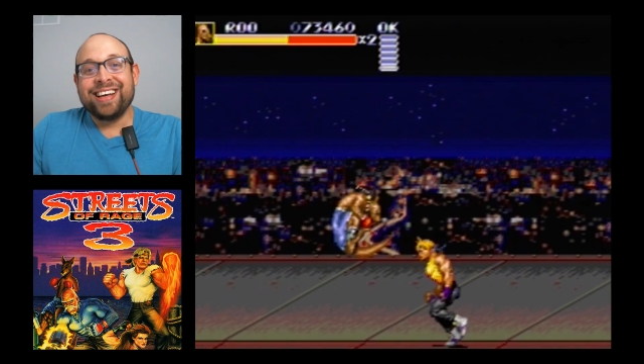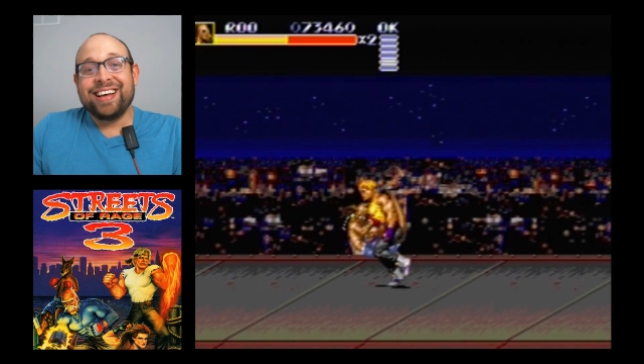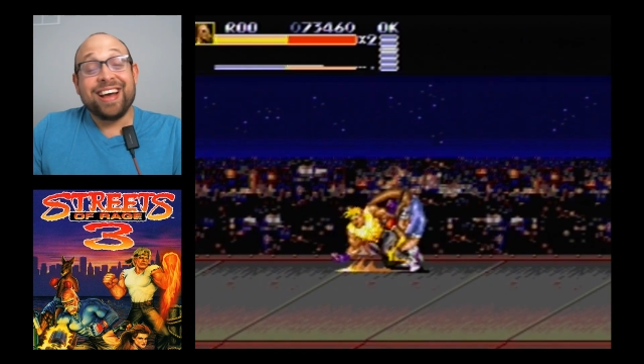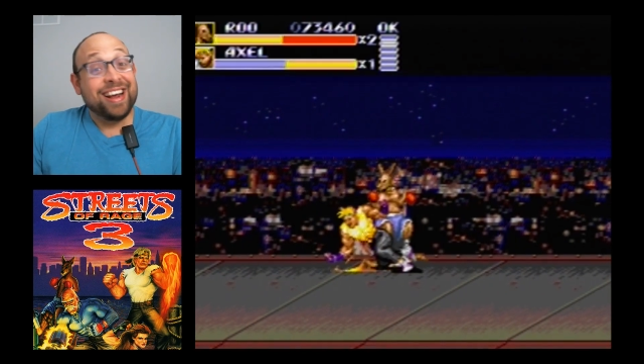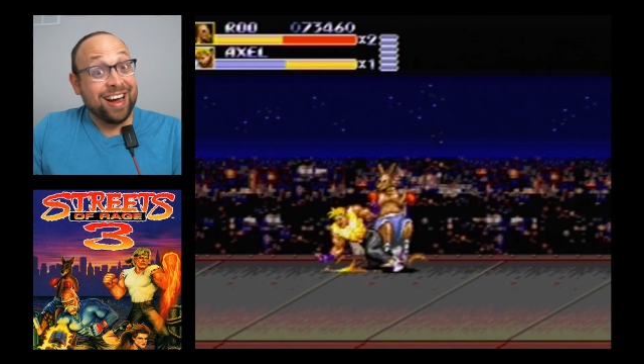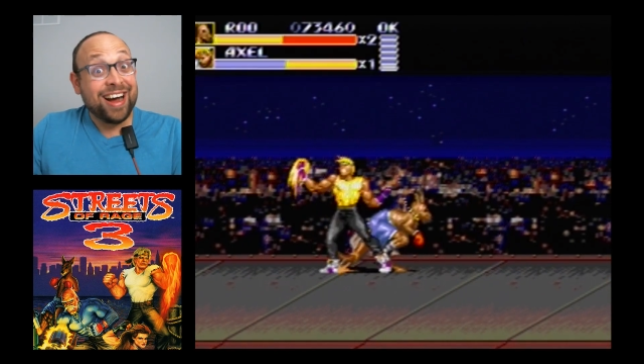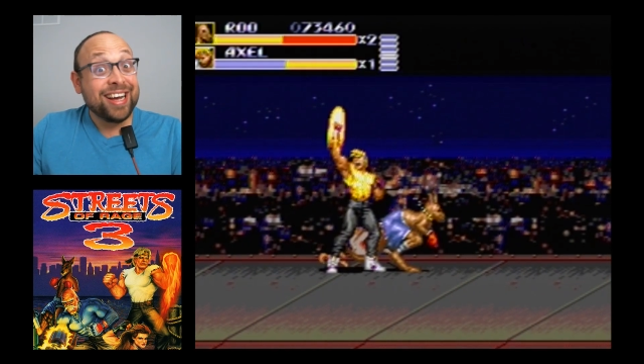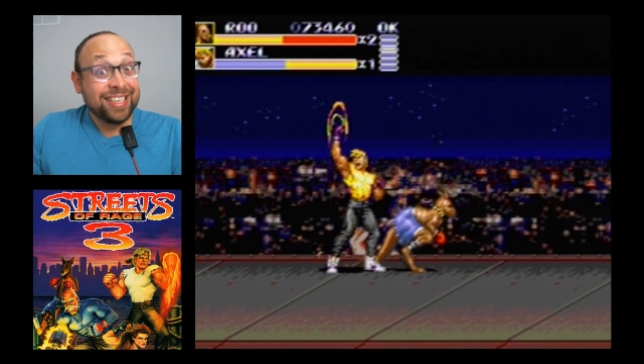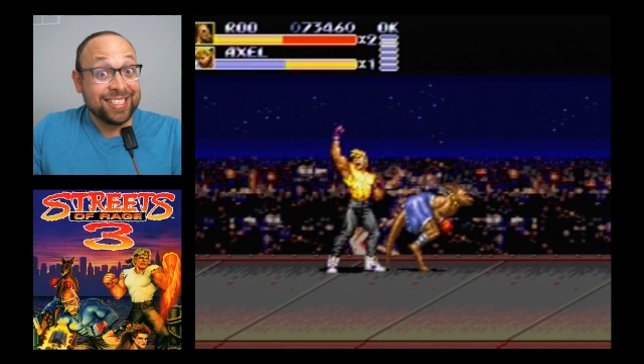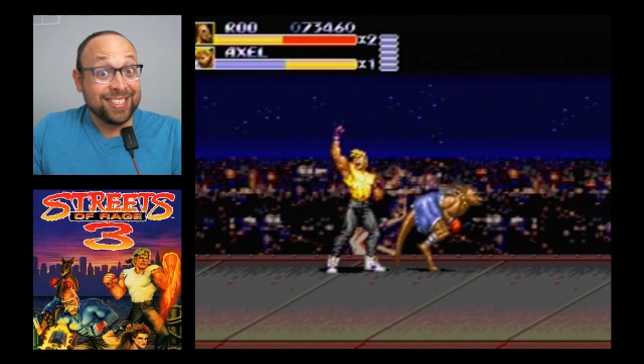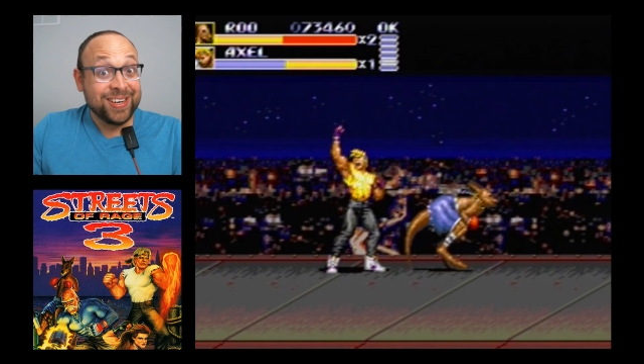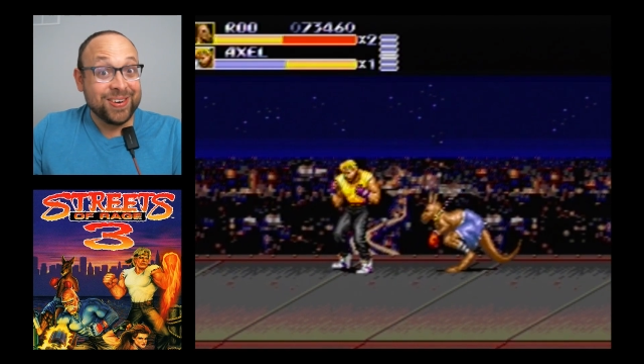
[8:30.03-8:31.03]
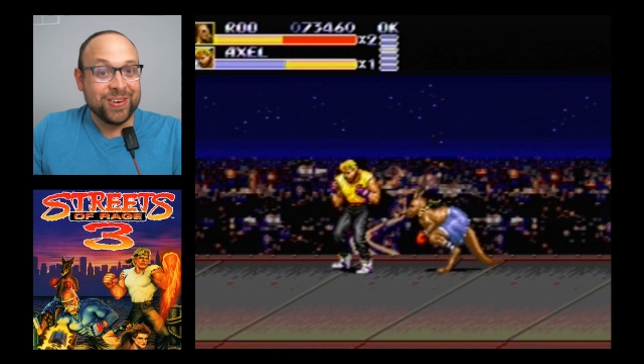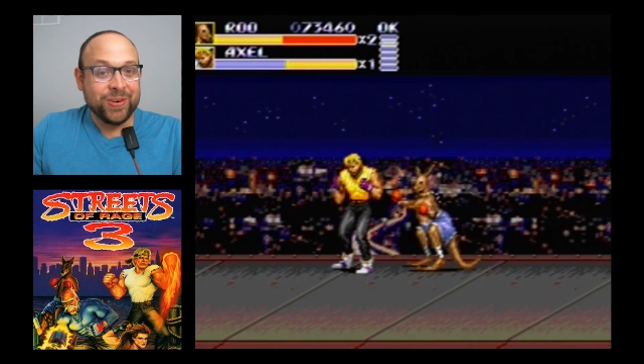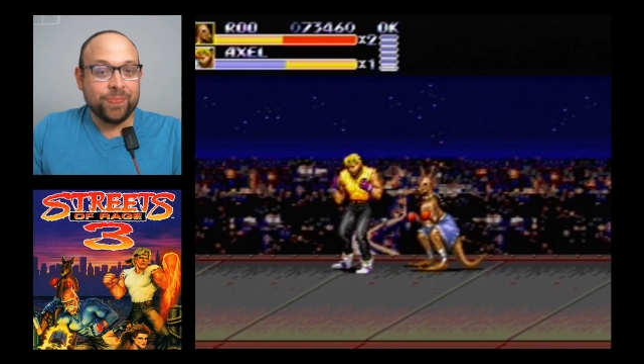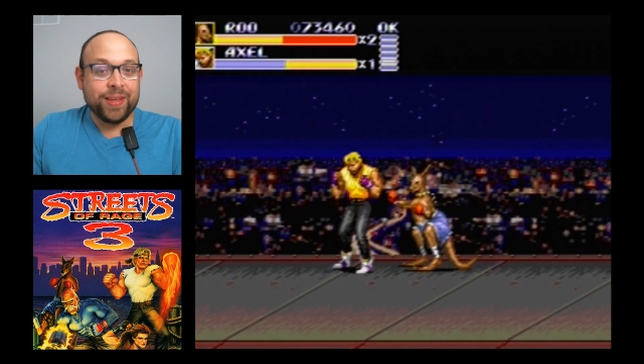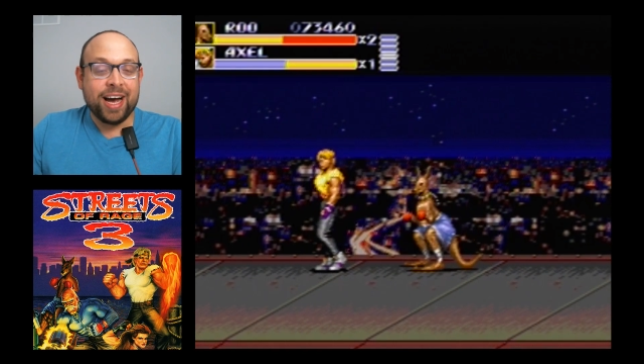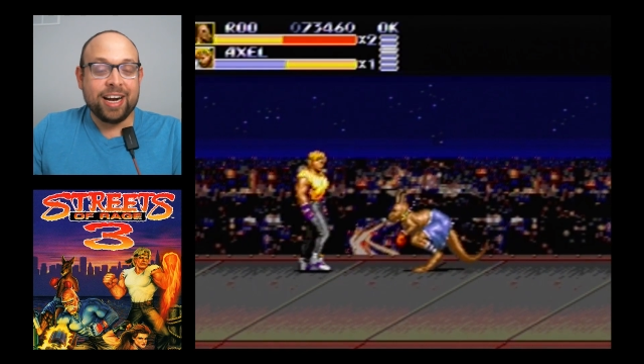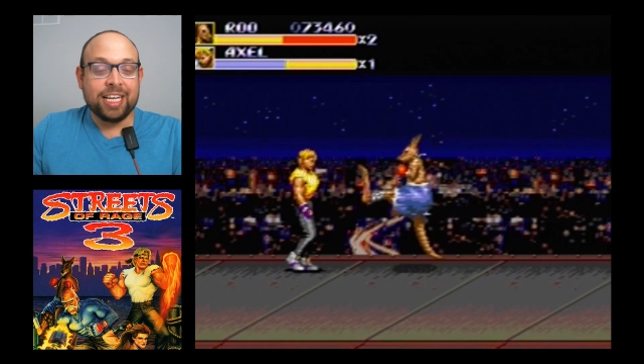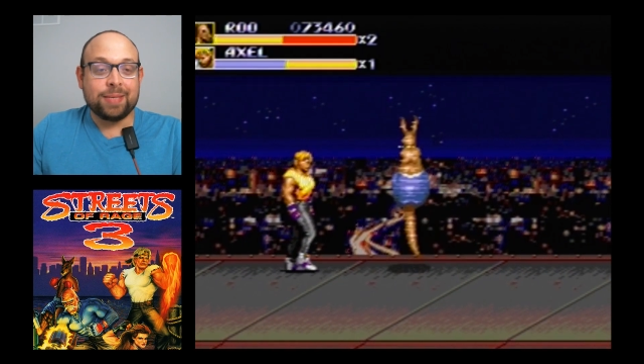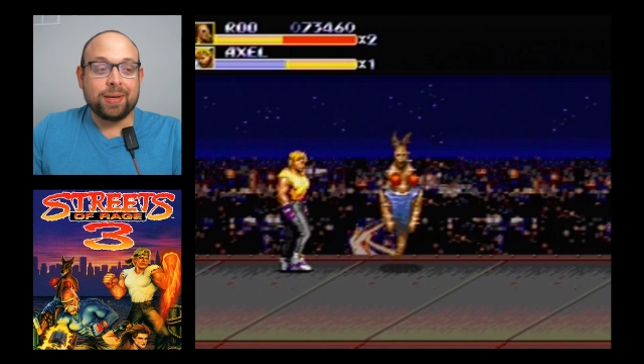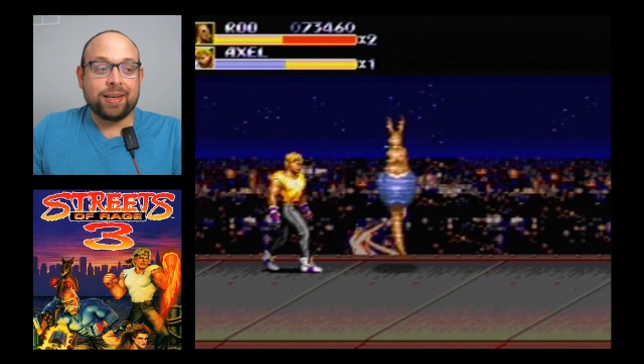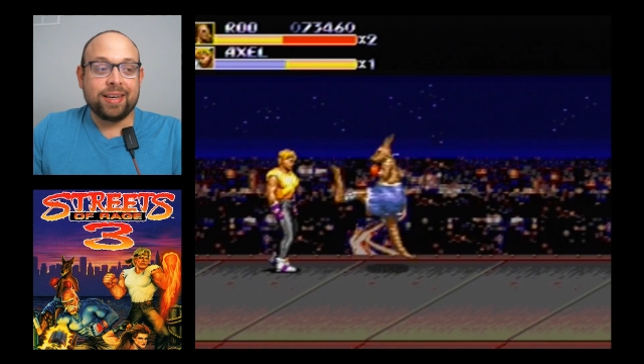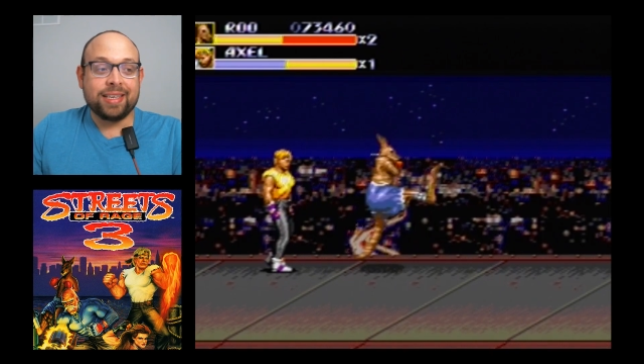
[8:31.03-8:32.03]
And I assume that it's
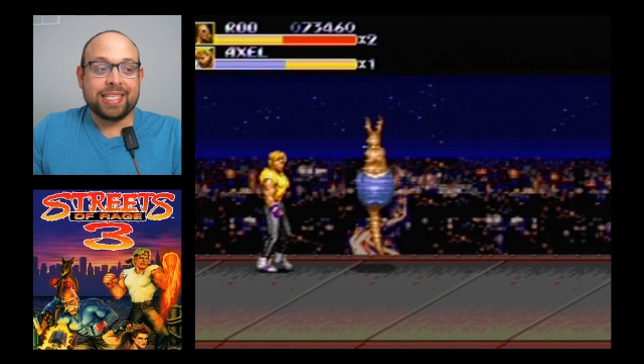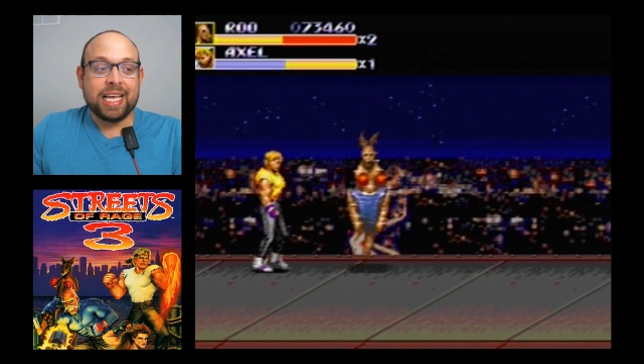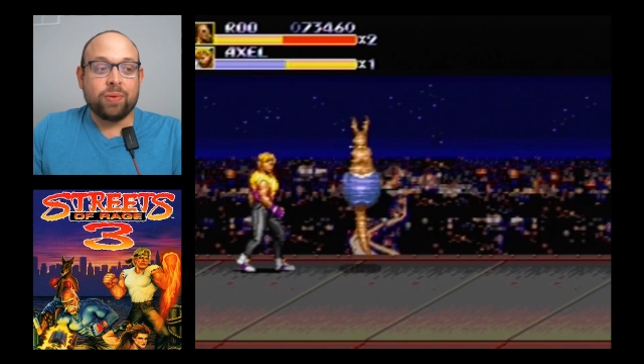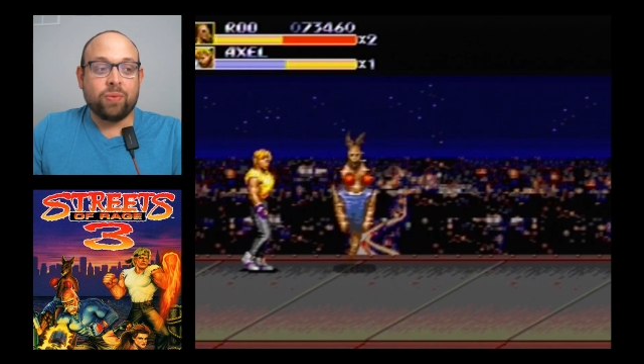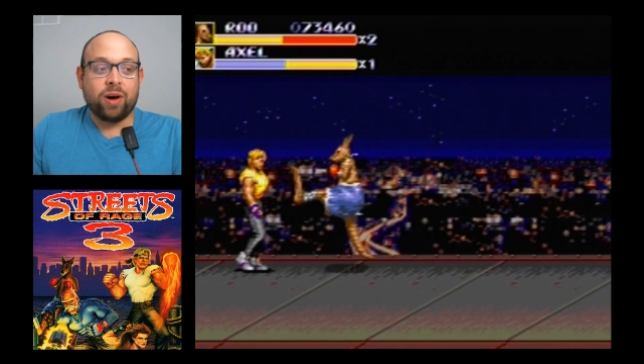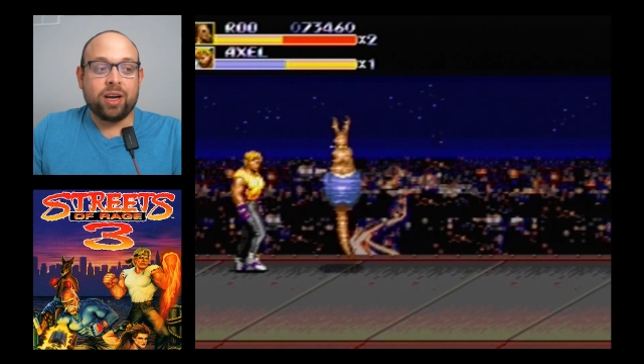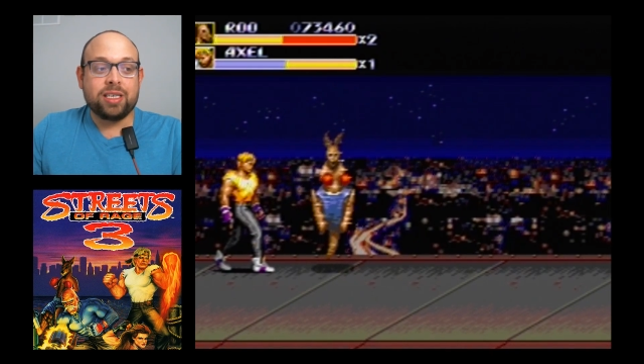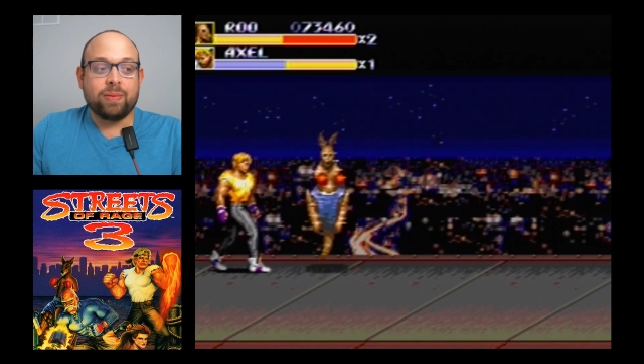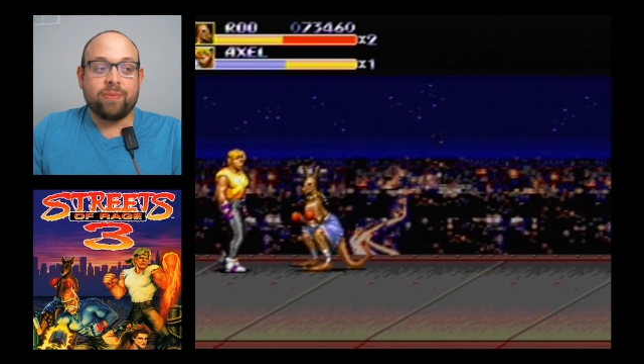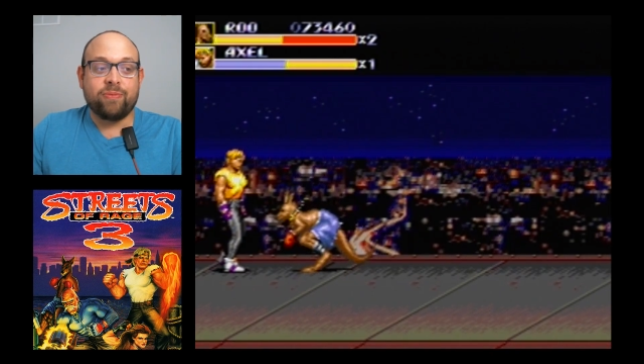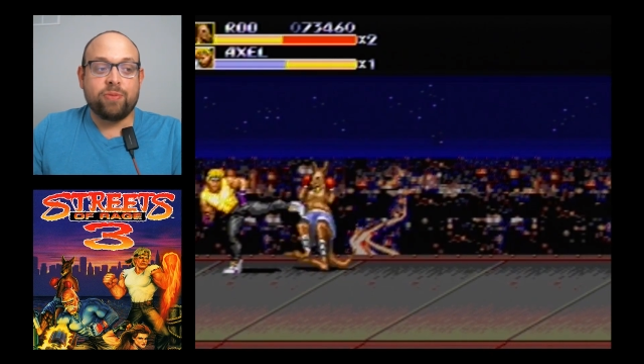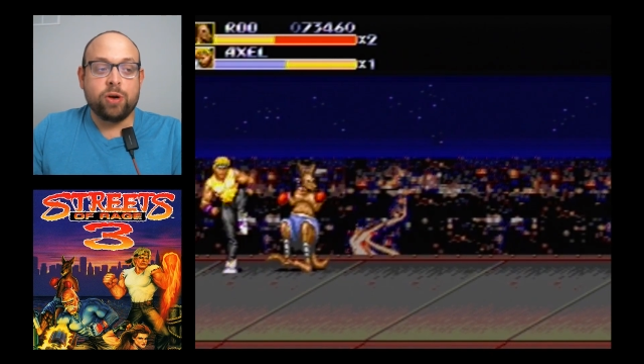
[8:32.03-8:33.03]
because they want to